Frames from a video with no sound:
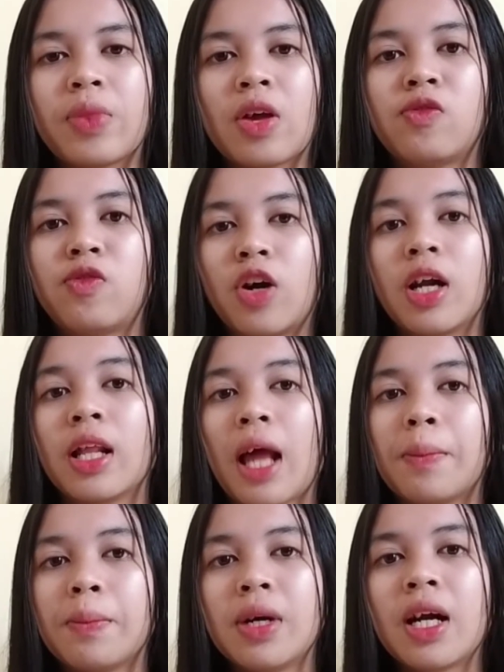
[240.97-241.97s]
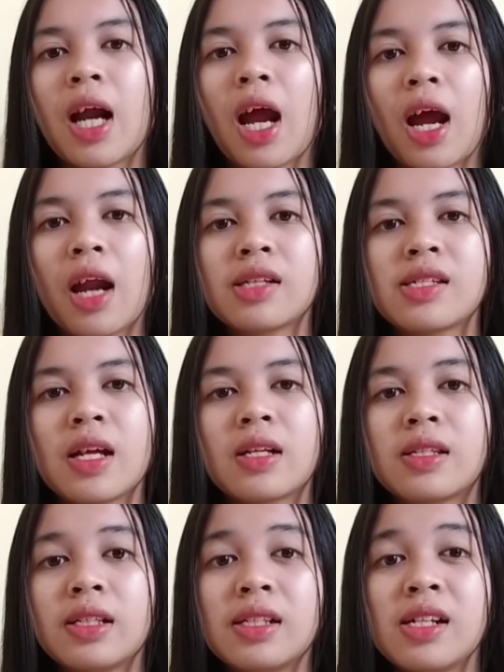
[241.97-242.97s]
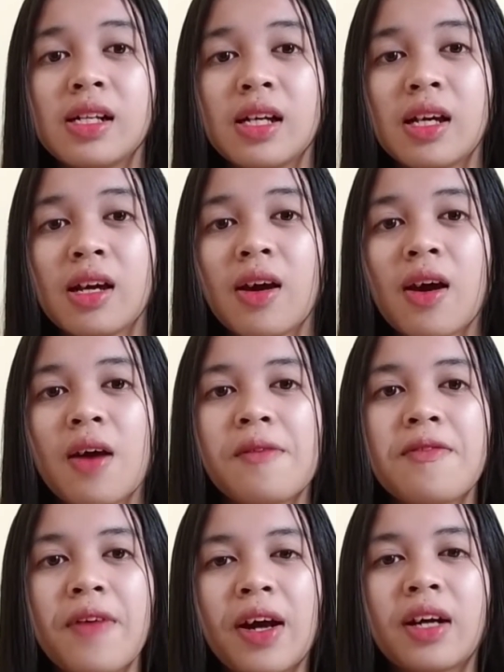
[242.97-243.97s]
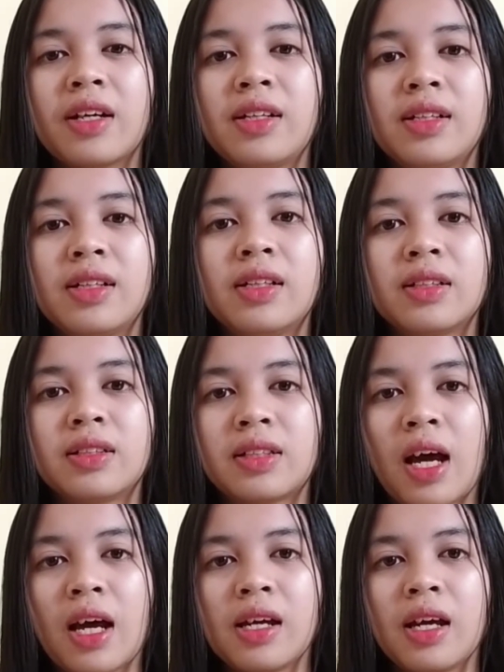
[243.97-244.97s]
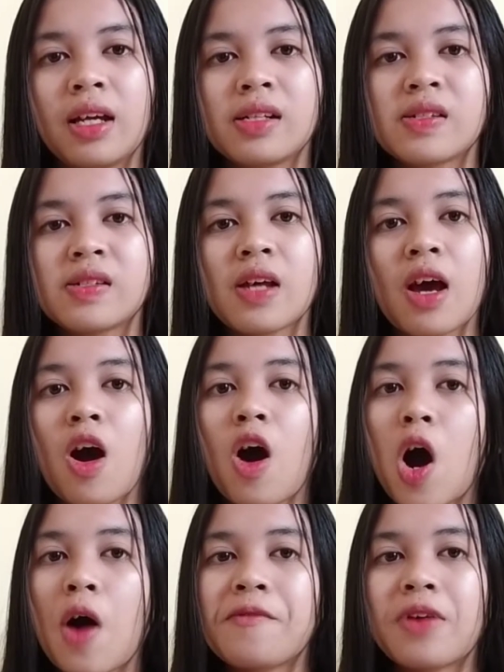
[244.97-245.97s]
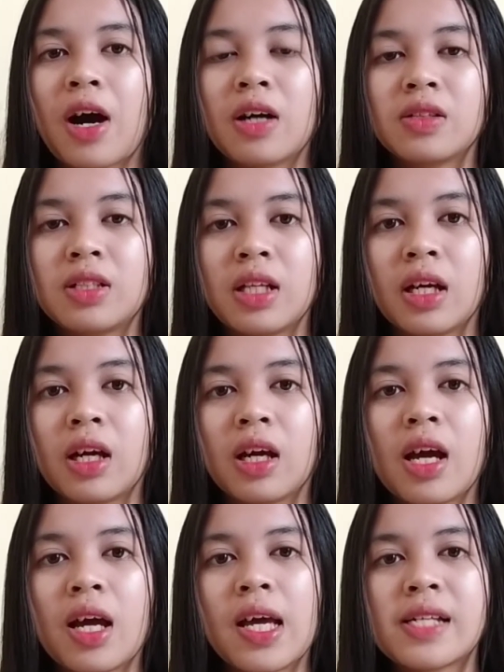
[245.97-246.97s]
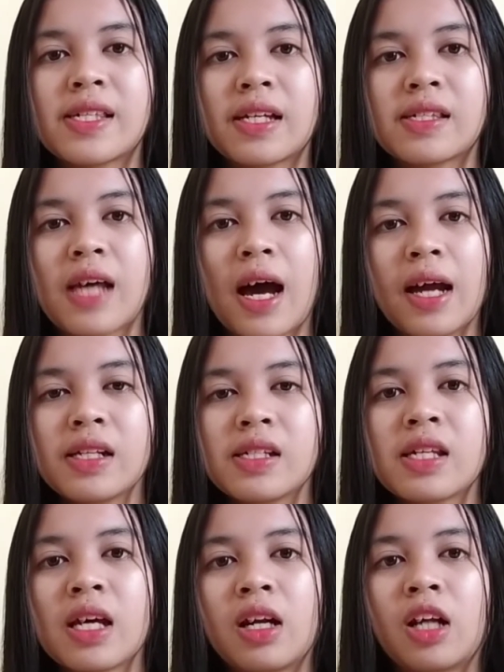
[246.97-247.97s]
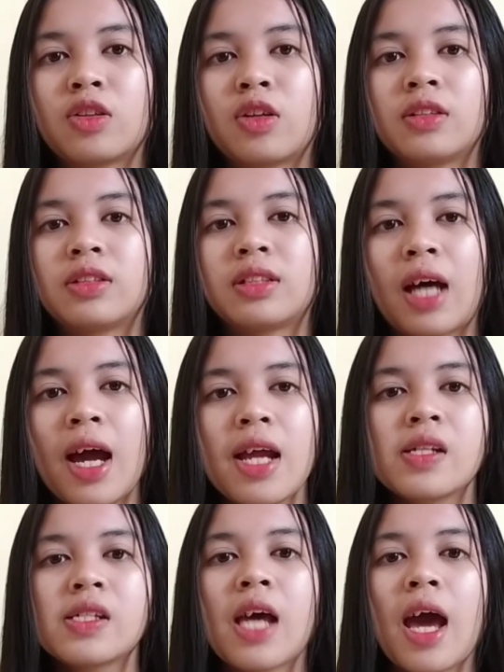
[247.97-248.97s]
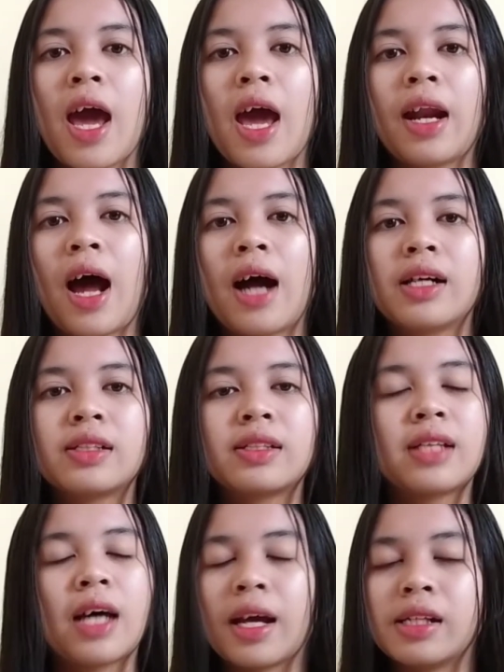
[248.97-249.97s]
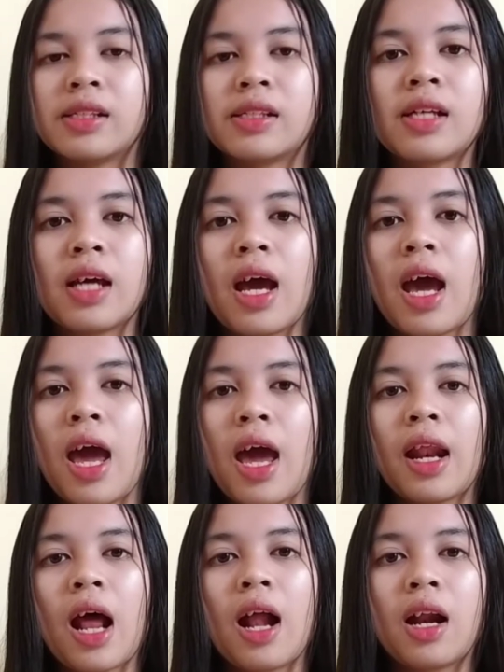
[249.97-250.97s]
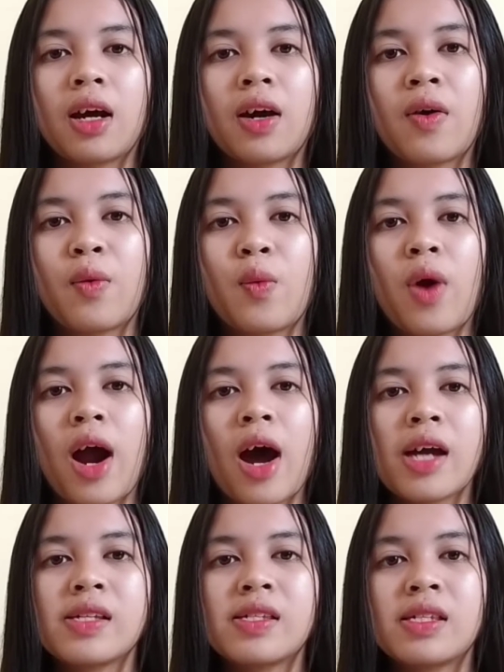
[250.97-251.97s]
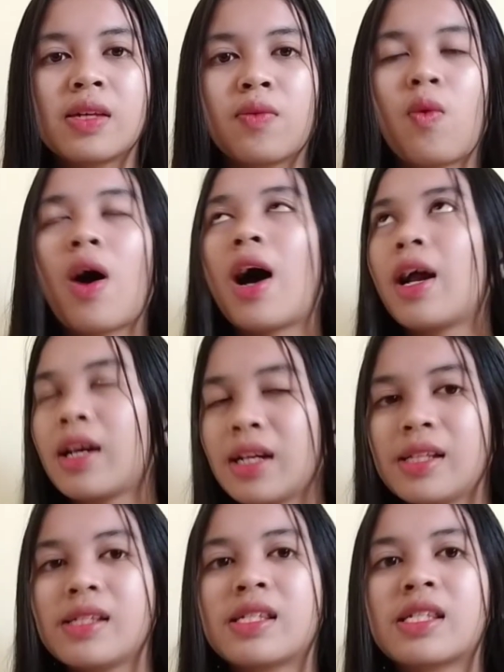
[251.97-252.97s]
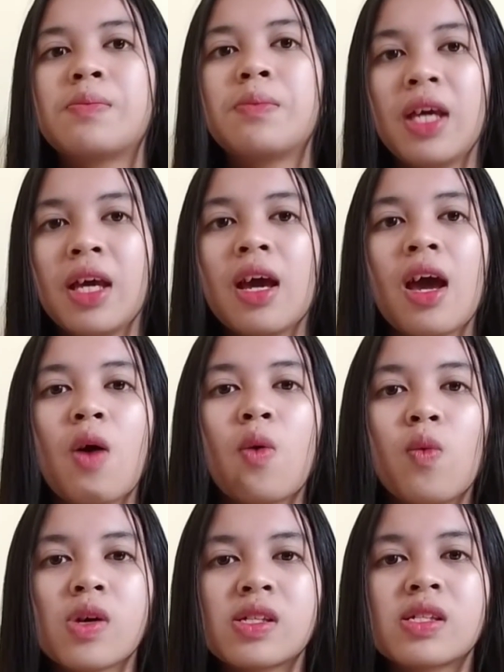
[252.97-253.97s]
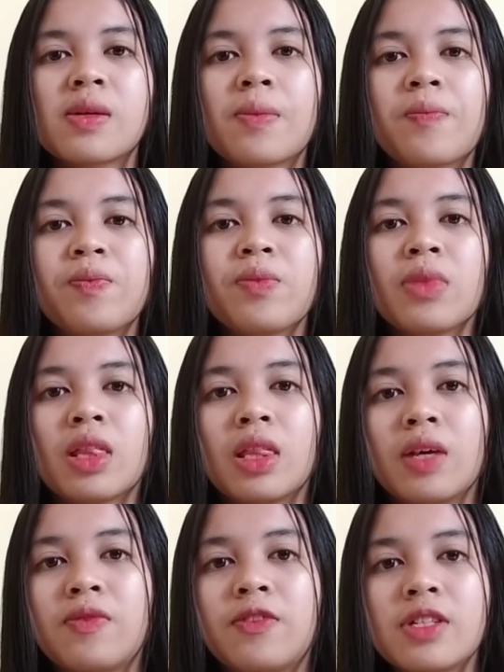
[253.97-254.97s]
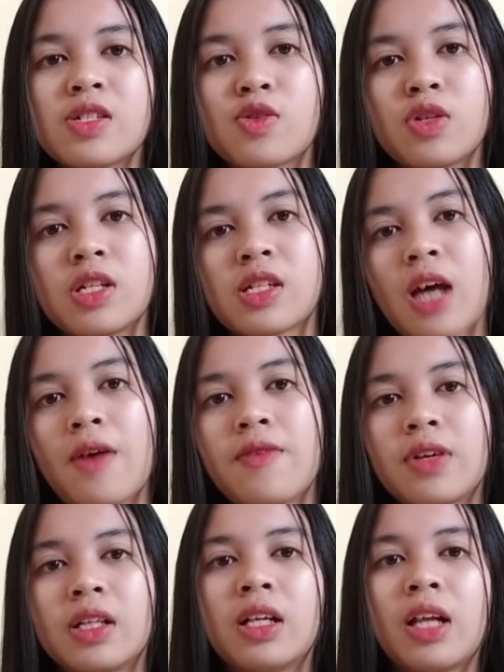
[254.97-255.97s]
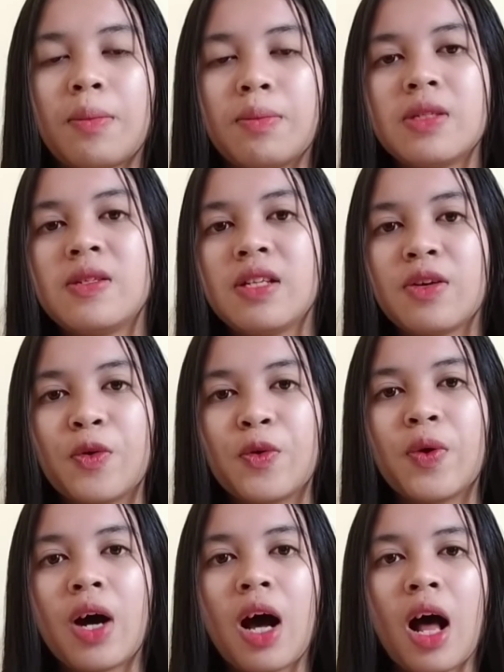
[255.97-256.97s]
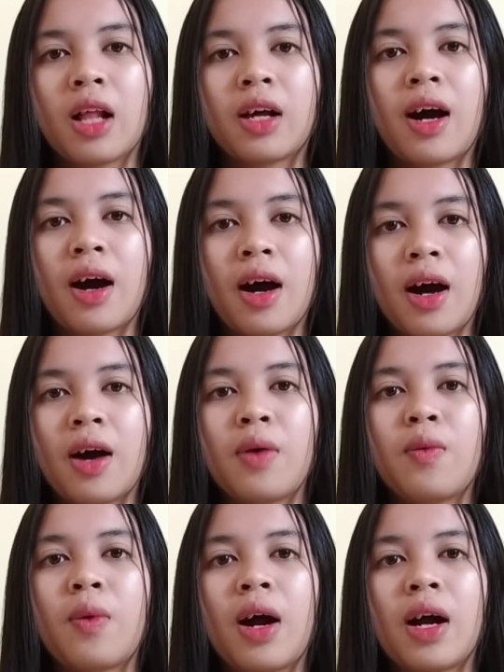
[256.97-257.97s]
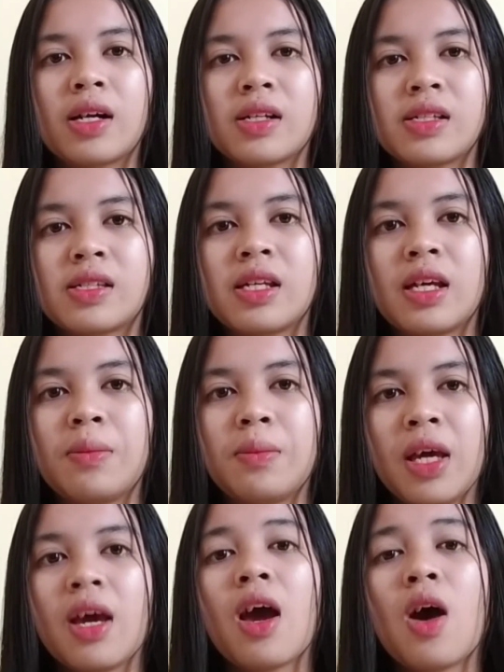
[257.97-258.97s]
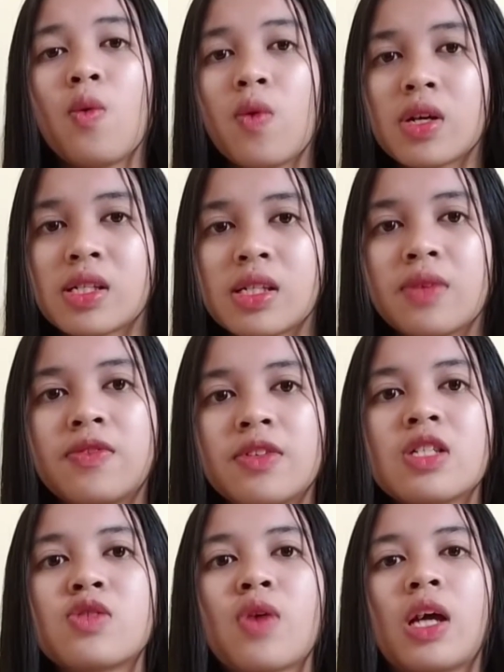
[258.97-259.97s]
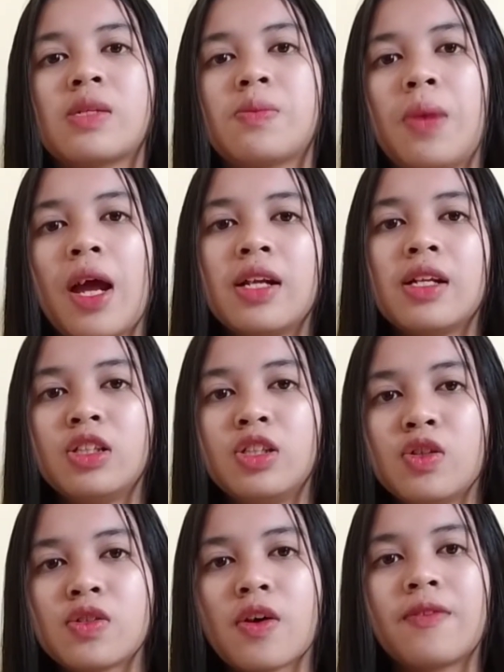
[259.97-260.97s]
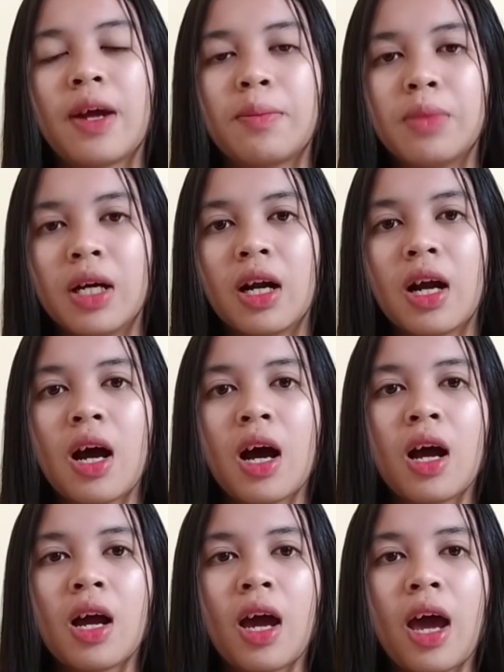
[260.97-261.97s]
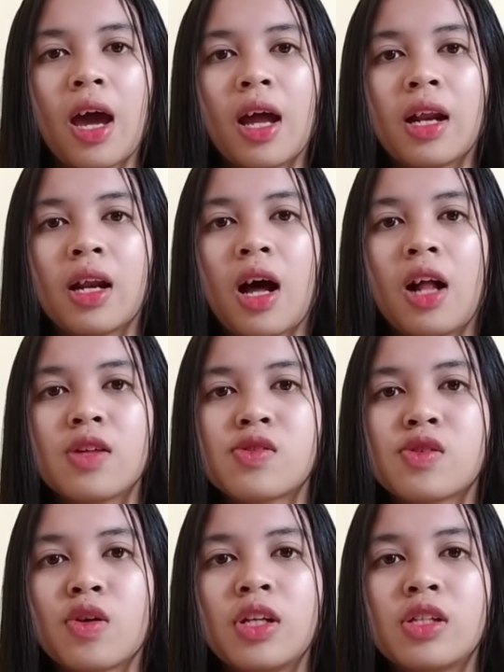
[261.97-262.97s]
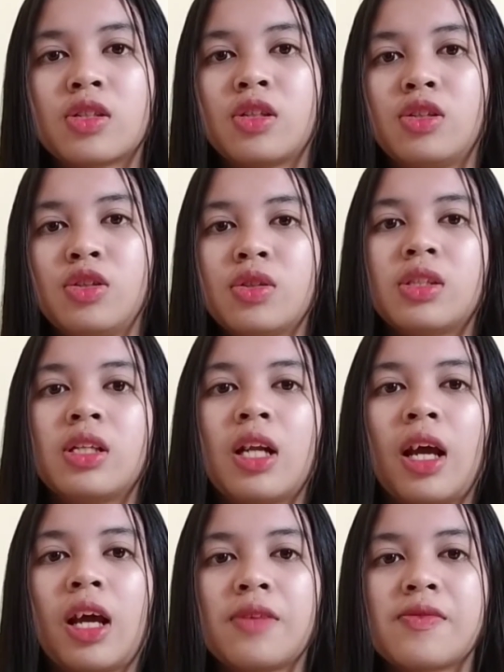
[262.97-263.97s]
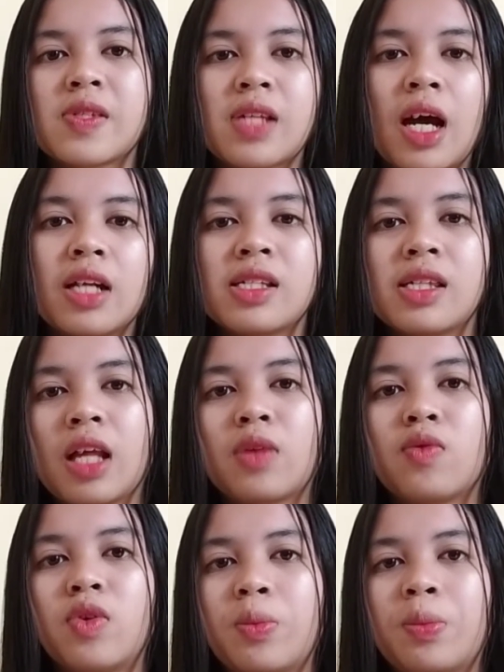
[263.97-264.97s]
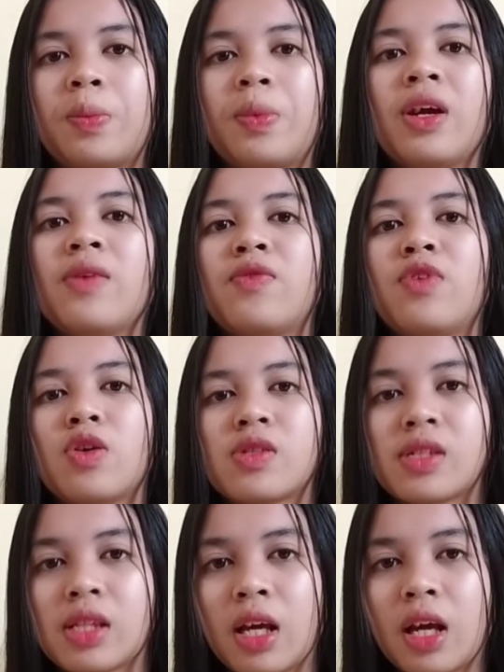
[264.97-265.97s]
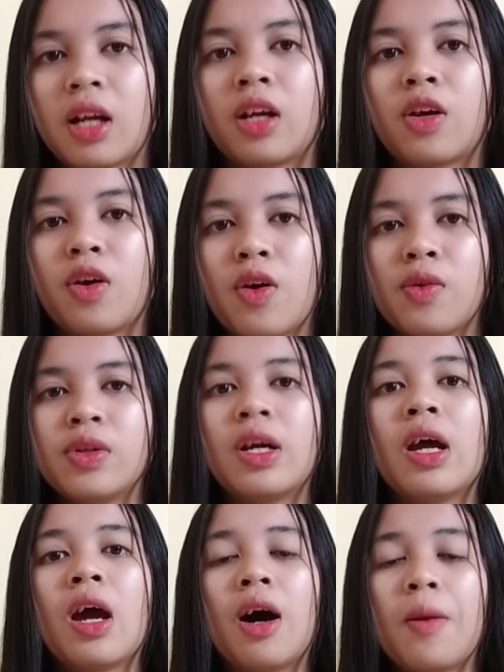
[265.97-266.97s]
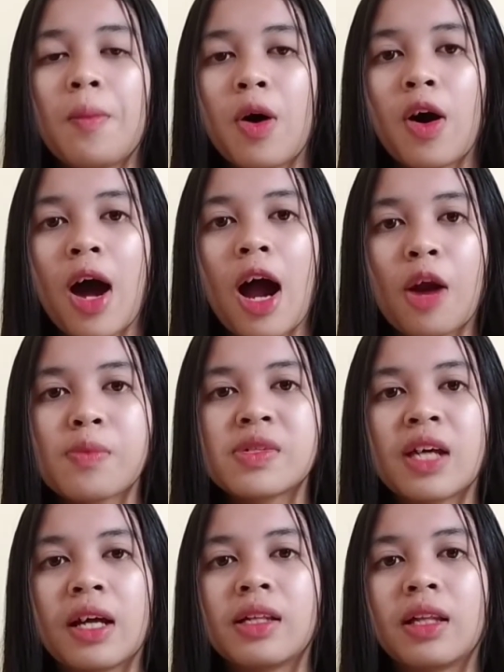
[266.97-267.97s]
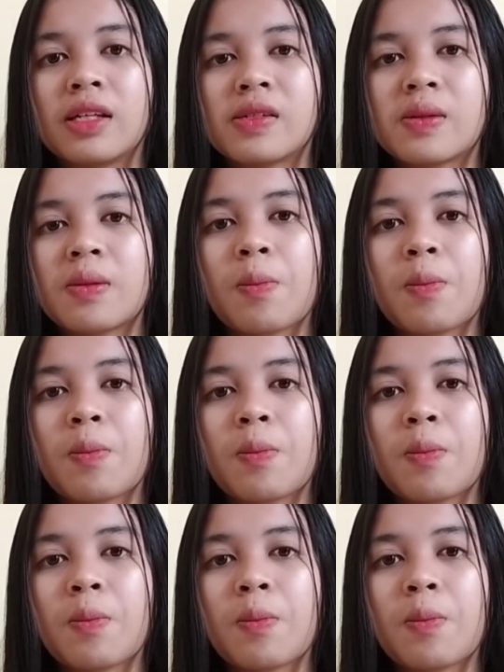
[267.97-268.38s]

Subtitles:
for a number and certainly affect the science of counting, exact science, natural science, and other science. And Al-Khwarizmi was the first to discover the number 0. Al-Khwarizmi was the first to explain the use of number and also introduced the negative signs that were previously unknown among Arab scientists.